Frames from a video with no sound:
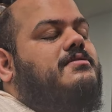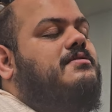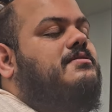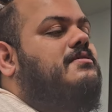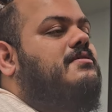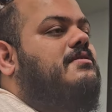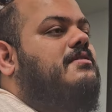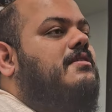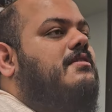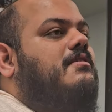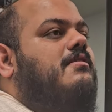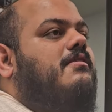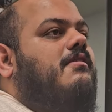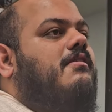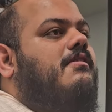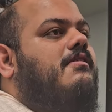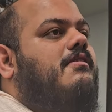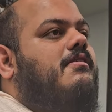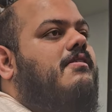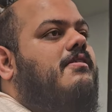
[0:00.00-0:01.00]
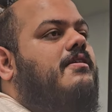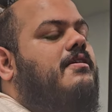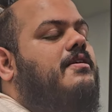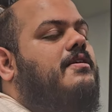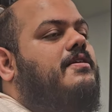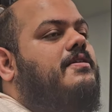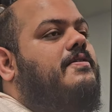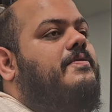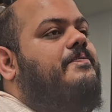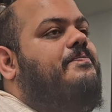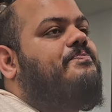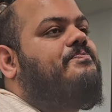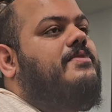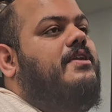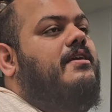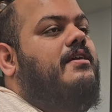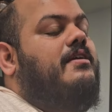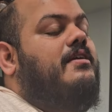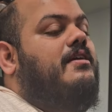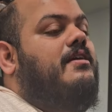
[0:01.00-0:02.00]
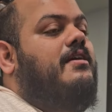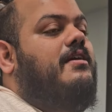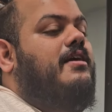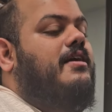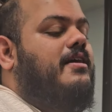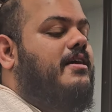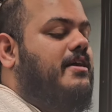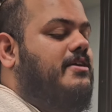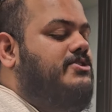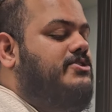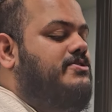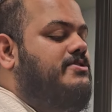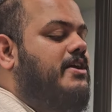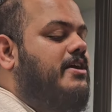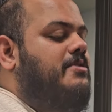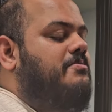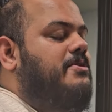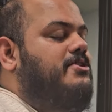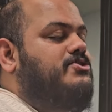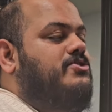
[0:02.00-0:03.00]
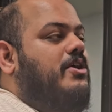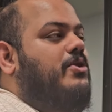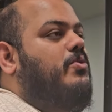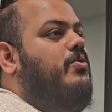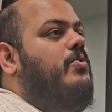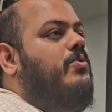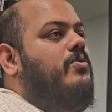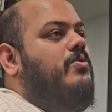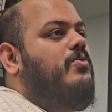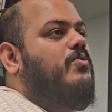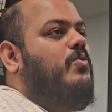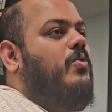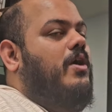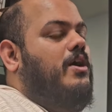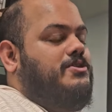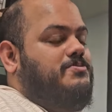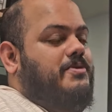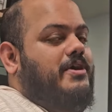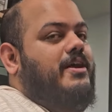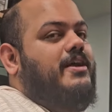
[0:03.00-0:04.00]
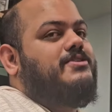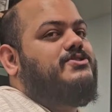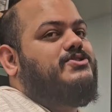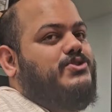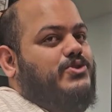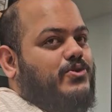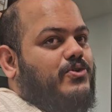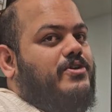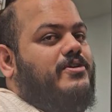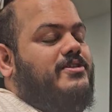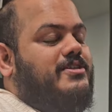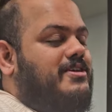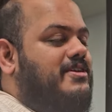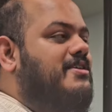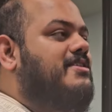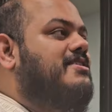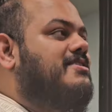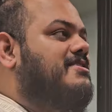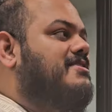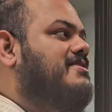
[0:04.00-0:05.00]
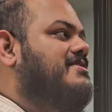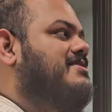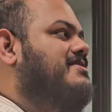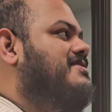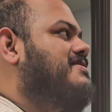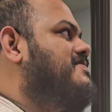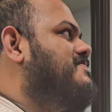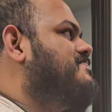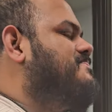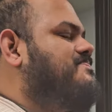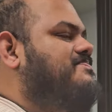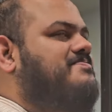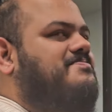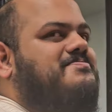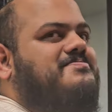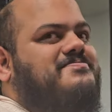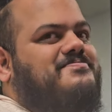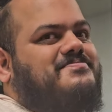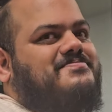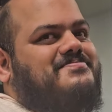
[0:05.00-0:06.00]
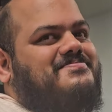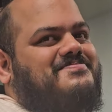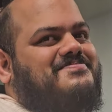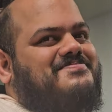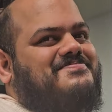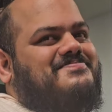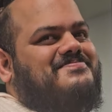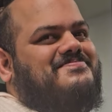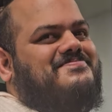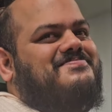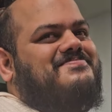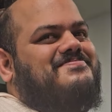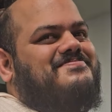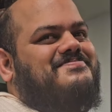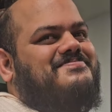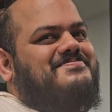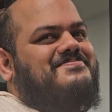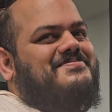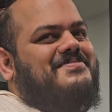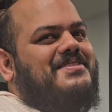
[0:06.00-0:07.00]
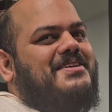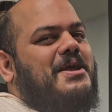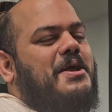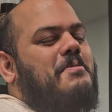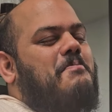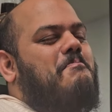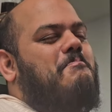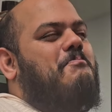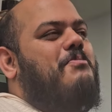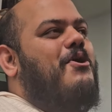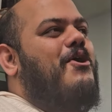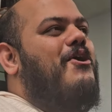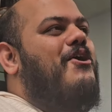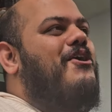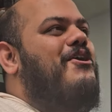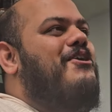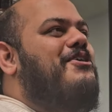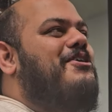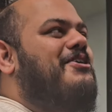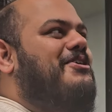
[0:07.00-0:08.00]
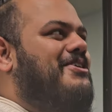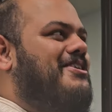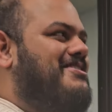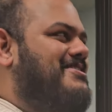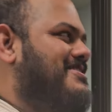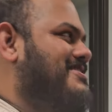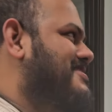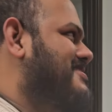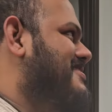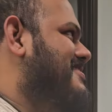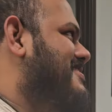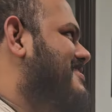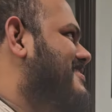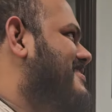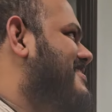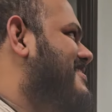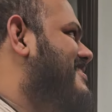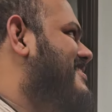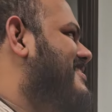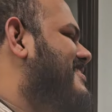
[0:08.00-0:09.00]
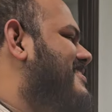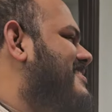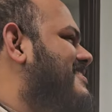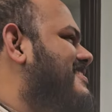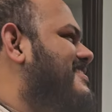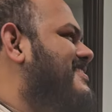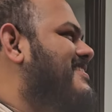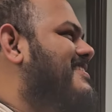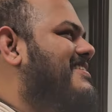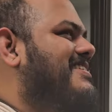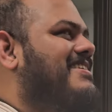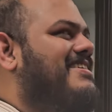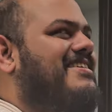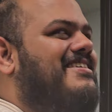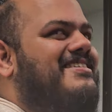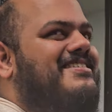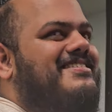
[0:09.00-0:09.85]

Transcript: good thing you before. Uh, I just got to make sure I wash my hands thoroughly. Why? What happened last time? It burned. What burned? I can already. What'd you do?